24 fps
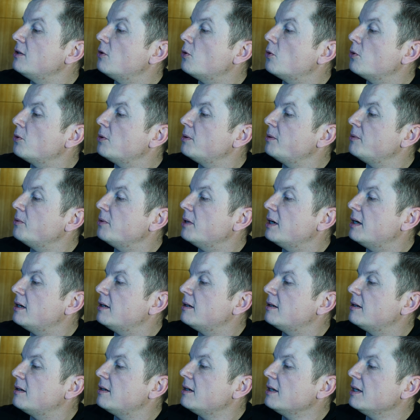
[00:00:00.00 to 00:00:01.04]
or
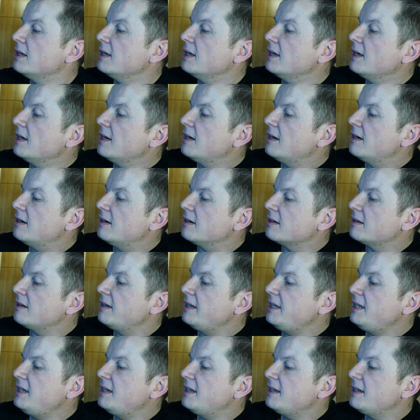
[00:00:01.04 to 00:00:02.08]

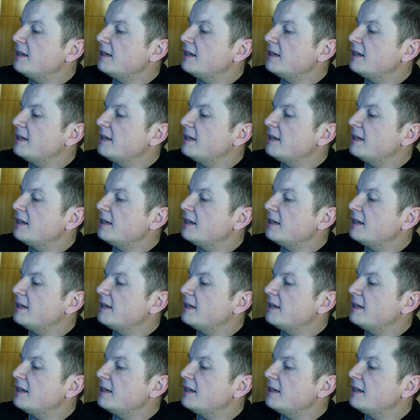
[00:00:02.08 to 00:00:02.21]
cleaning